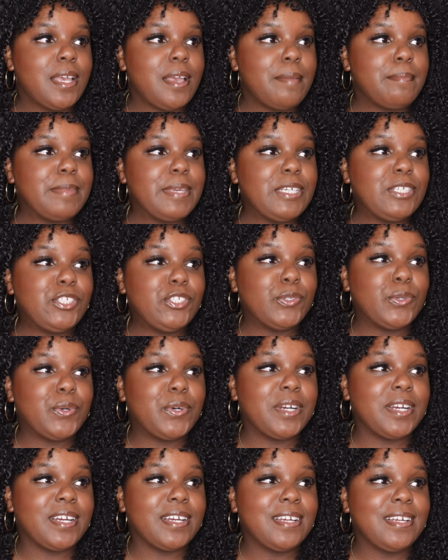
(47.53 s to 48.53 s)
make
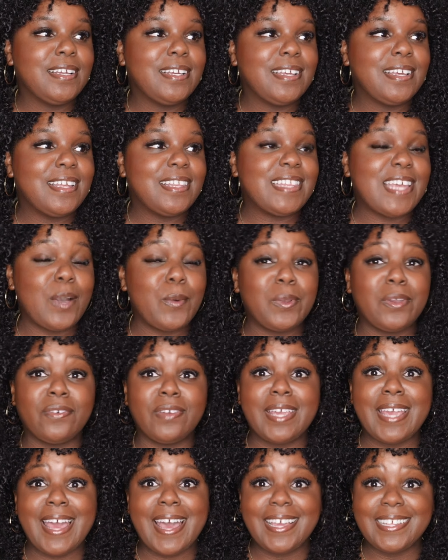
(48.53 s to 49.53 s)
sure that we
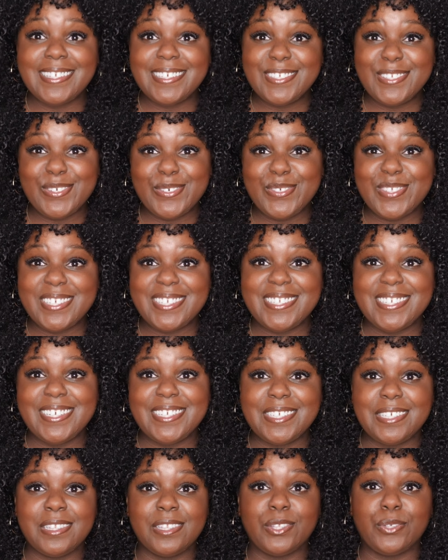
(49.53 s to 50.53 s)
reacted to the
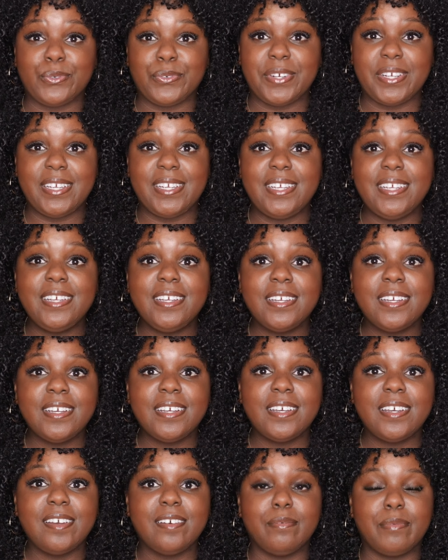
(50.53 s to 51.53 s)
season three
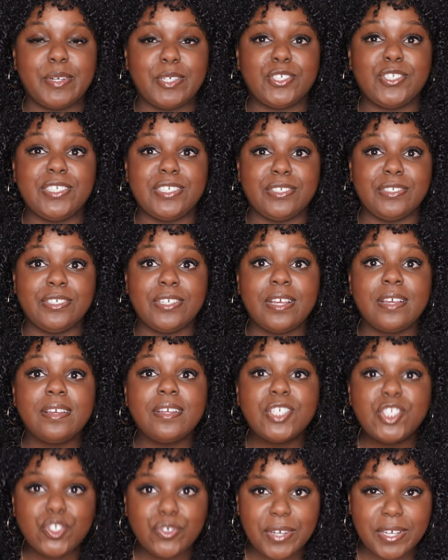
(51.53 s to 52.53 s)
Bridgerton
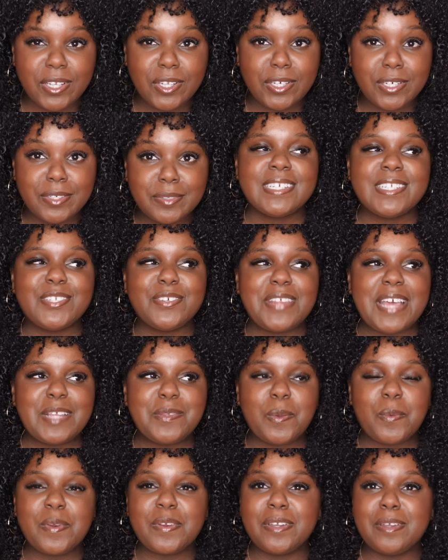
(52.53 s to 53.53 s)
trailer. So
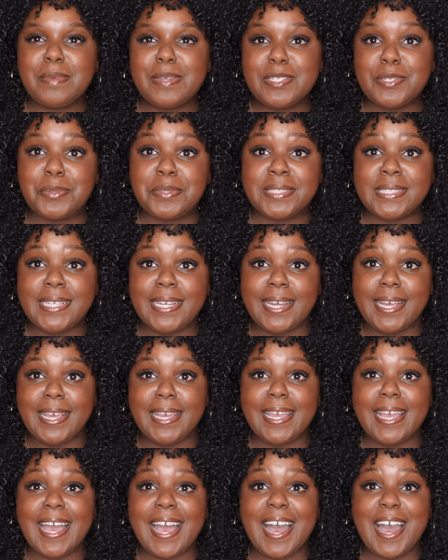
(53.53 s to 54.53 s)
that's what we're gonna be doing
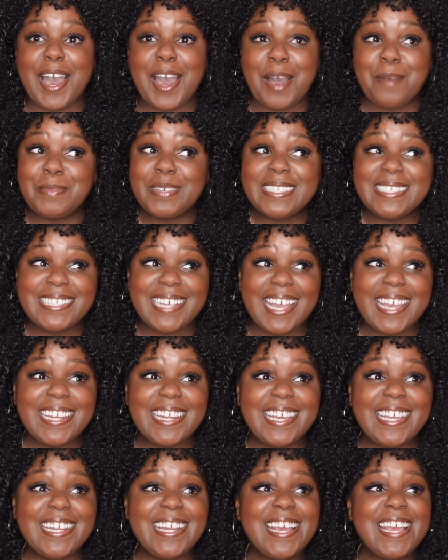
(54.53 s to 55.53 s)
today. I'm
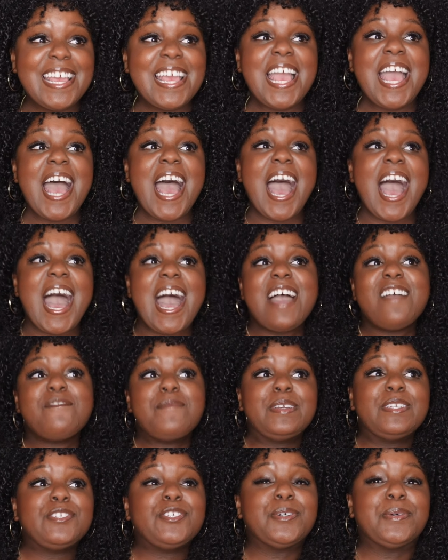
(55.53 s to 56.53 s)
excited. I've
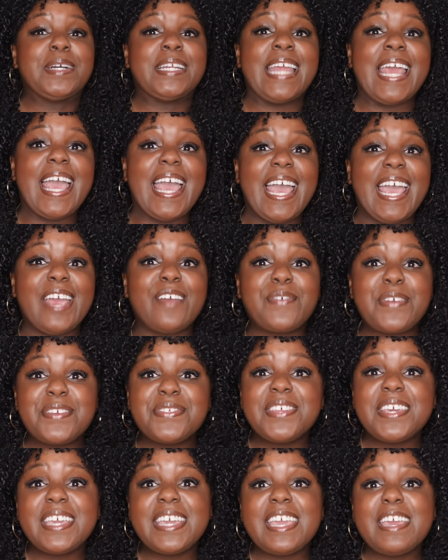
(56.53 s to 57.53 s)
been doing
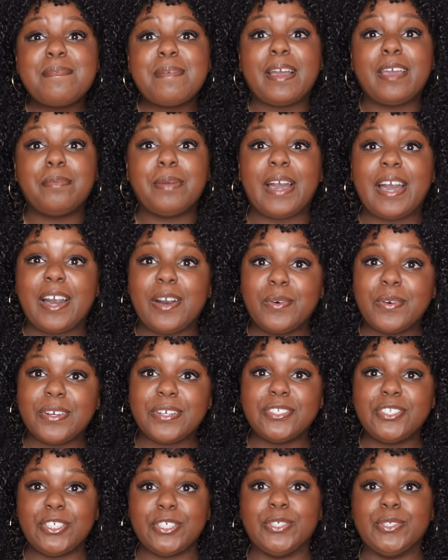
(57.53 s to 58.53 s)
everything in my
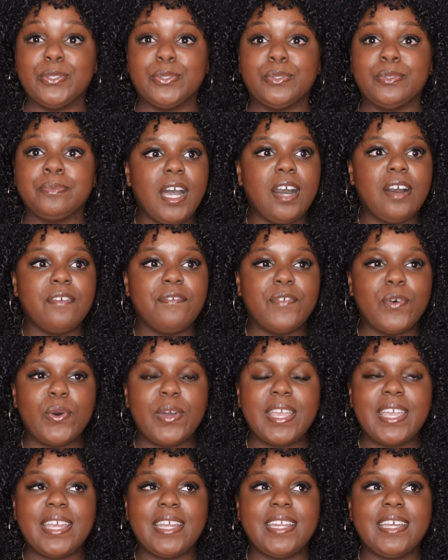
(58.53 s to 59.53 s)
power to
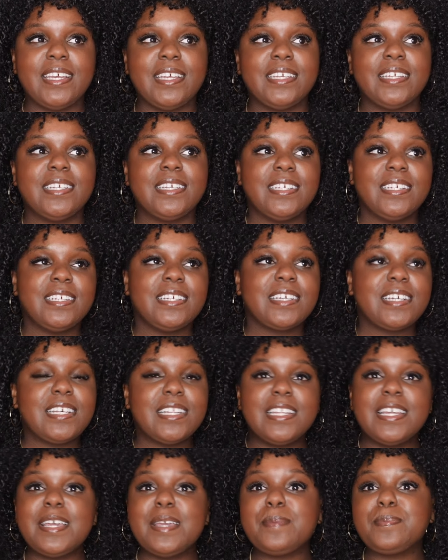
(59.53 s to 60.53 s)
avoid
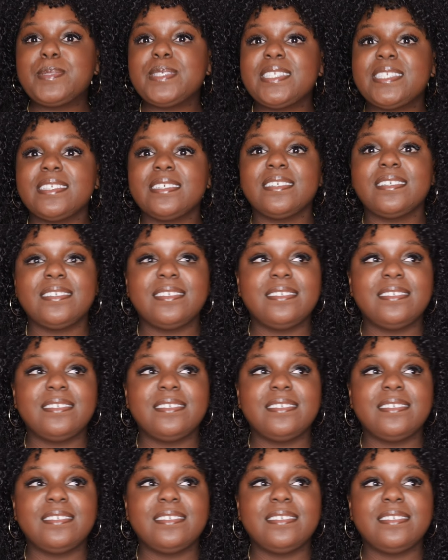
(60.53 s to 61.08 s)
clips,